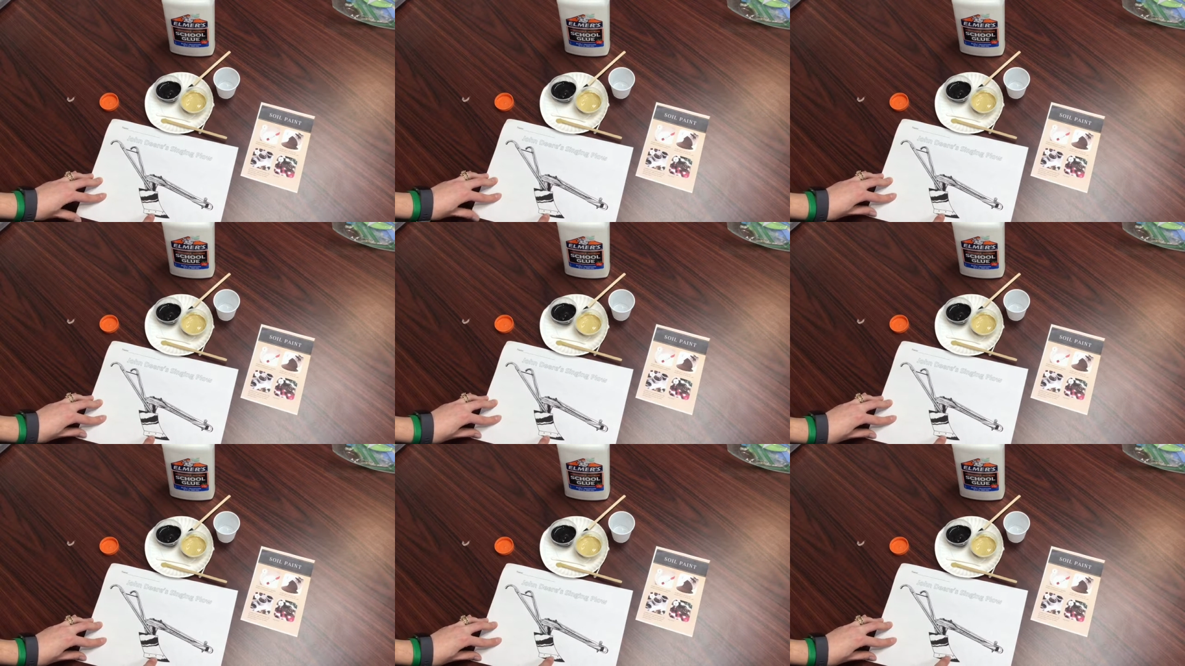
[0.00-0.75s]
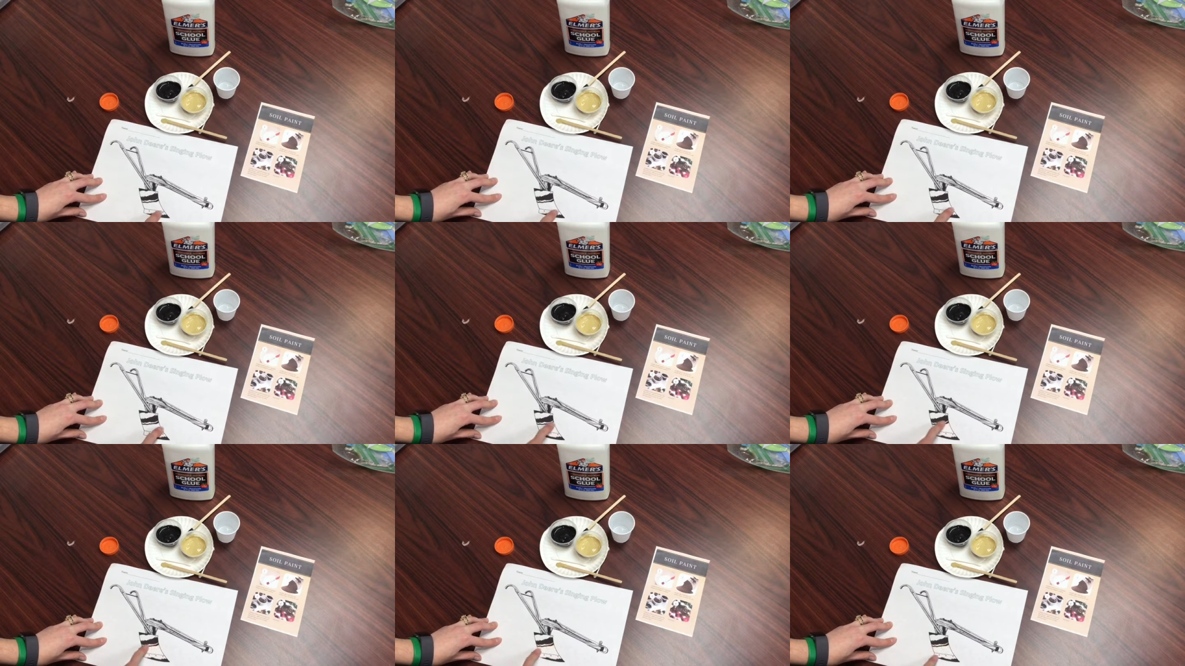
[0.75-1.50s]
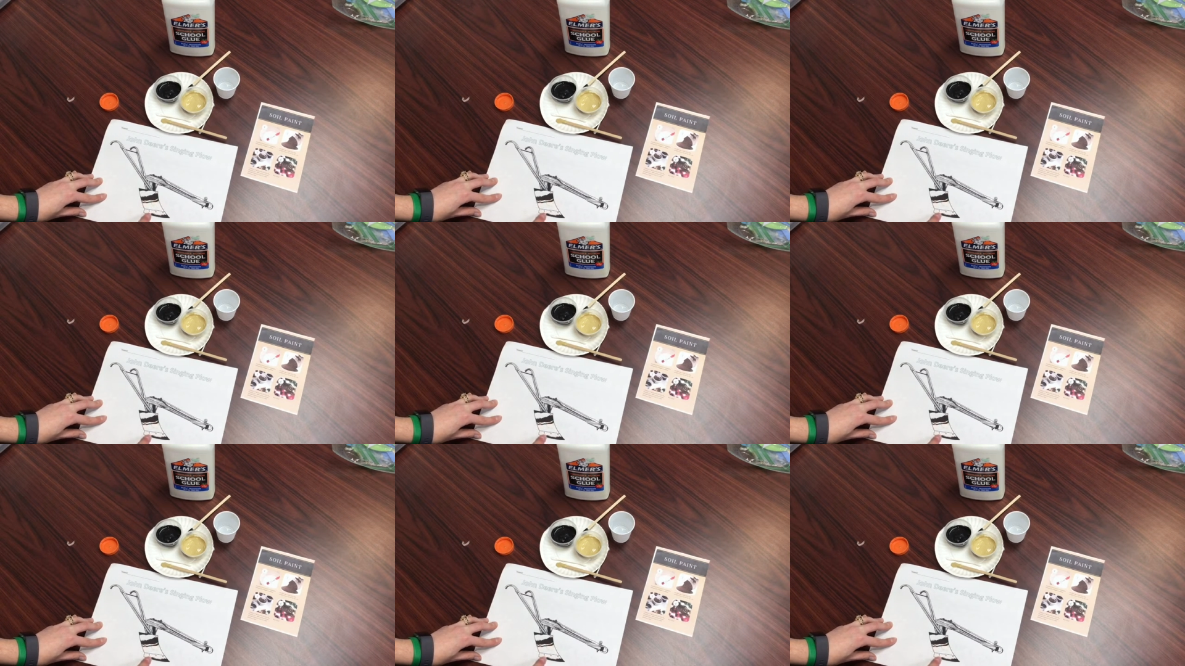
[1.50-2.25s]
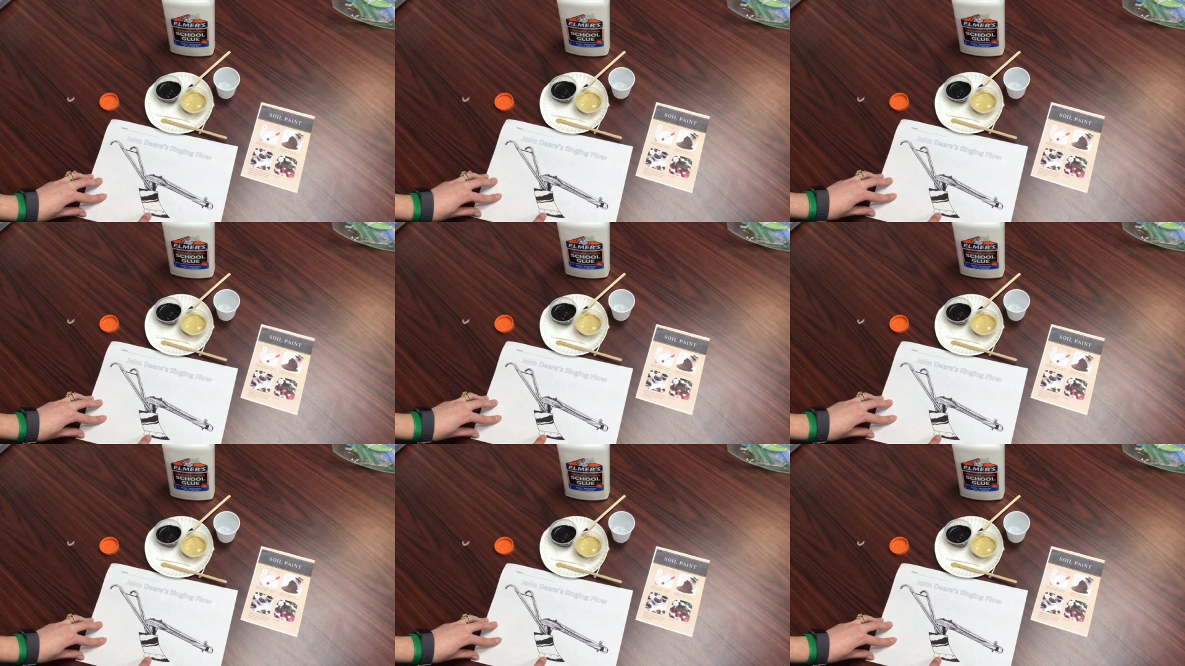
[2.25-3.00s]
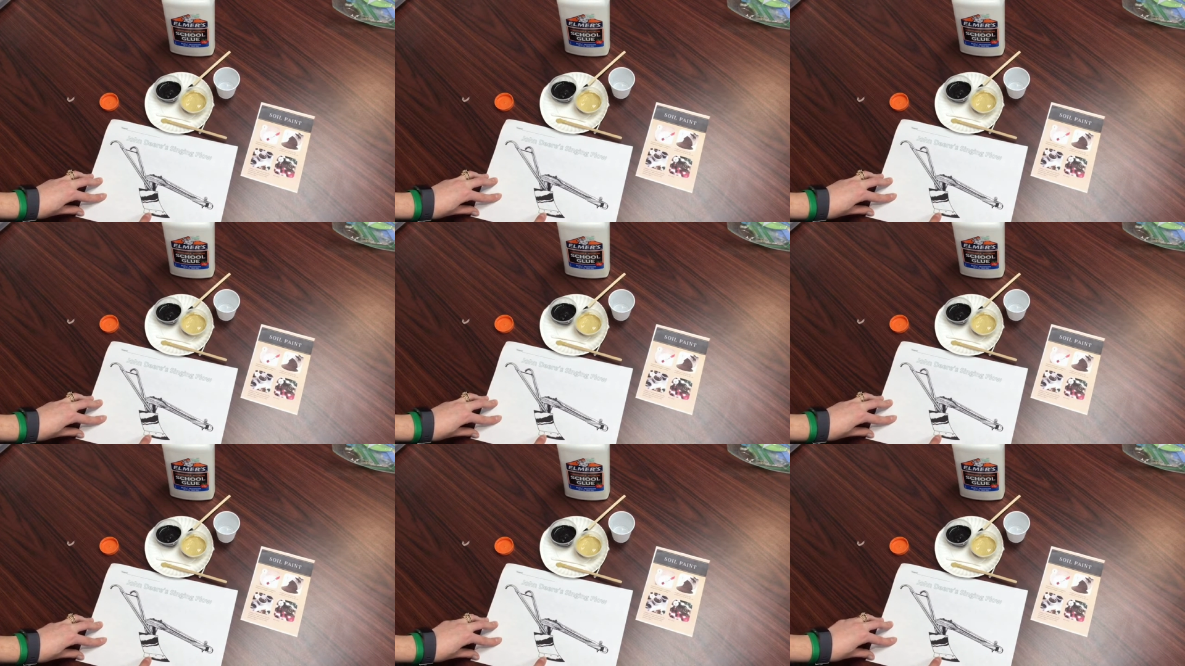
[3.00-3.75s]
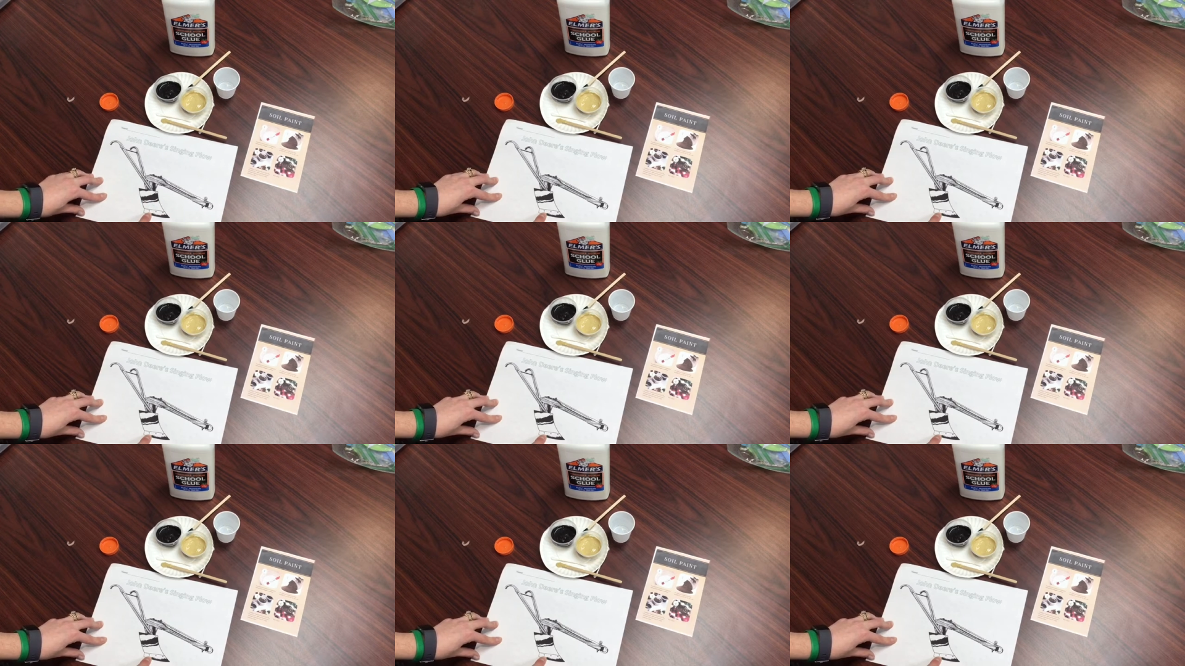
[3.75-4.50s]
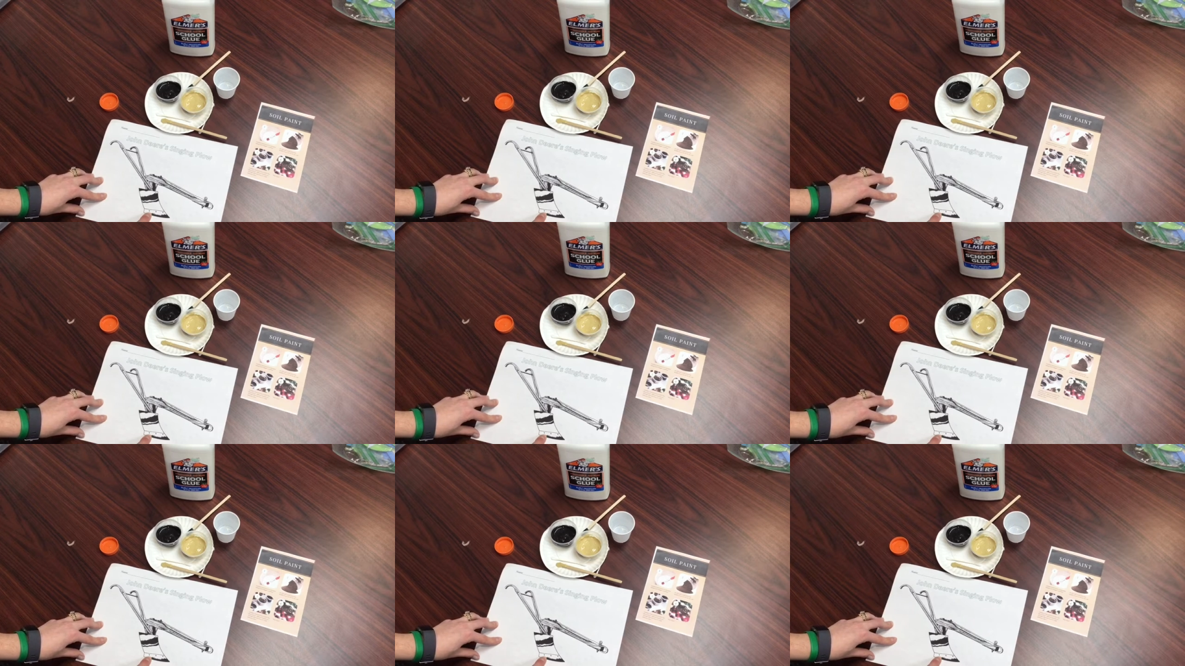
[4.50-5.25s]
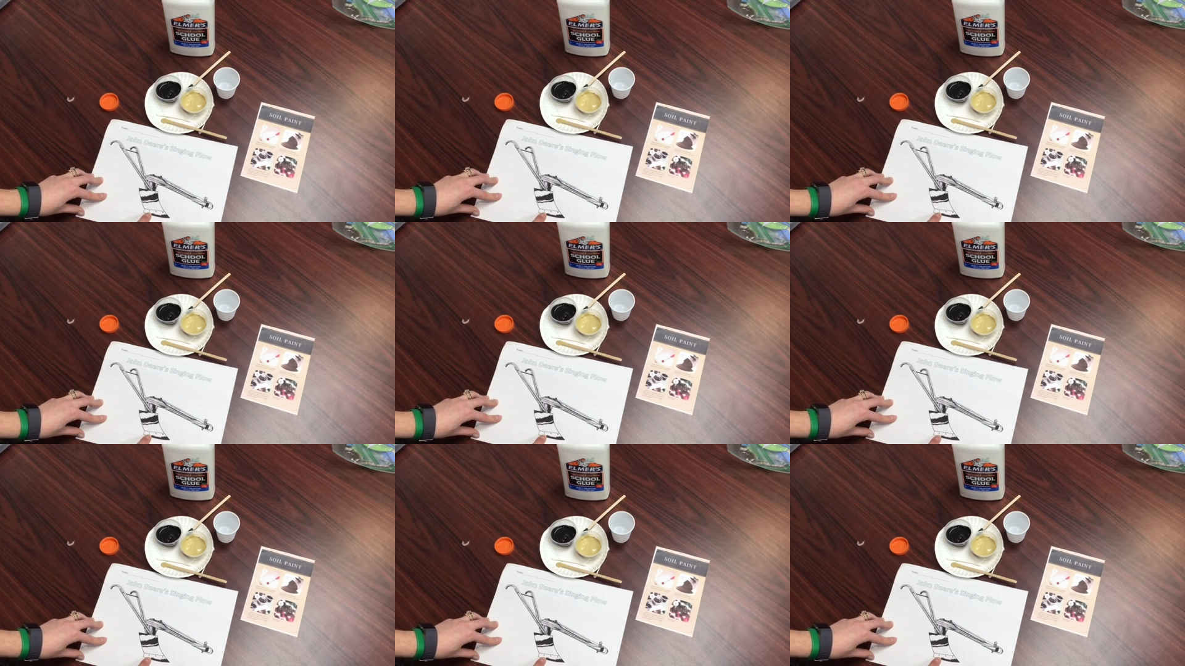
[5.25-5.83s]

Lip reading: (no speaker visible)